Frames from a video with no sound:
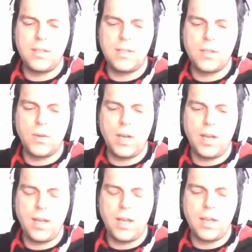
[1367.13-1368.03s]
so
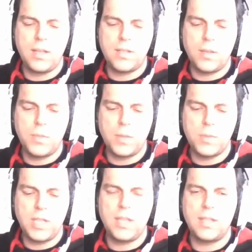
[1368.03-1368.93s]
I, I
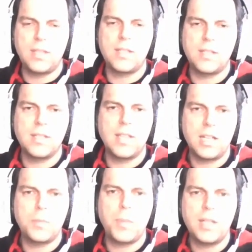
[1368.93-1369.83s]
sometimes say that this is an
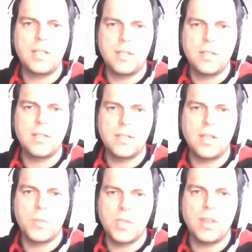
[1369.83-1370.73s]
anti-pattern. This is
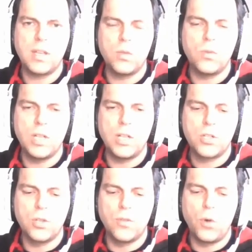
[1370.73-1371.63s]
something that you really
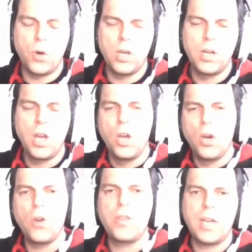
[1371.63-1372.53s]
should avoid.
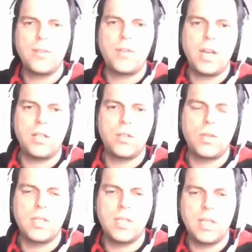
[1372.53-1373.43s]
On the other hand, you
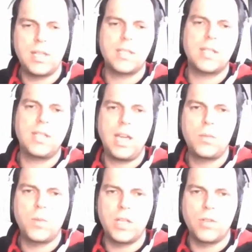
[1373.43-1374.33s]
can see it as a
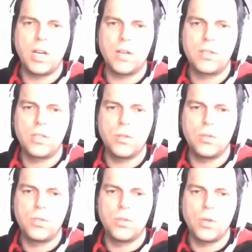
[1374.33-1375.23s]
gateway drug
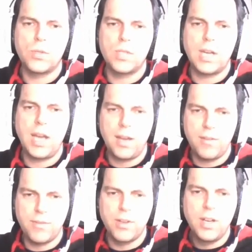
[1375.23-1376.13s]
to to those that
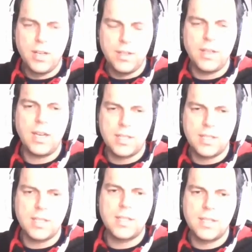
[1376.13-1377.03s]
have the
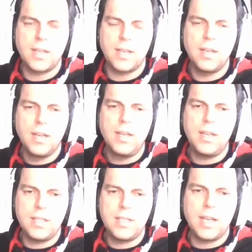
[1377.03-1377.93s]
existing
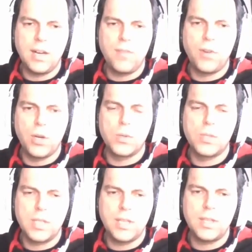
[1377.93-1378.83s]
ETL
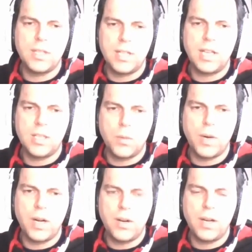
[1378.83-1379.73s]
flows in their data
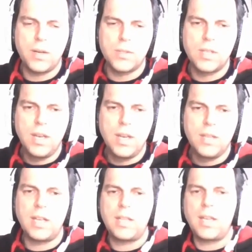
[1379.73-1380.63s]
warehouse
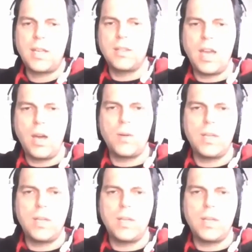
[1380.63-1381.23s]
that they can now